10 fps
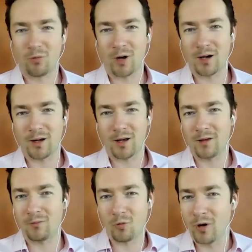write a
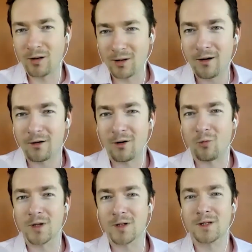handwritten
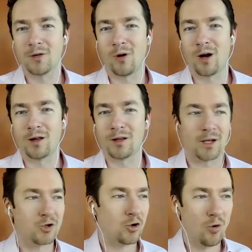letter once in a while and
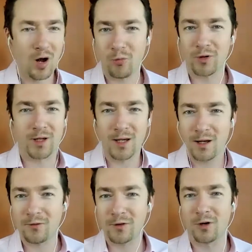they show up with a
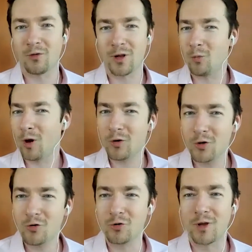gift, why don't
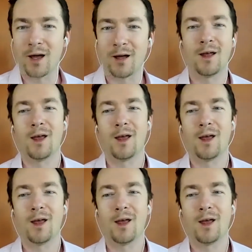you do that?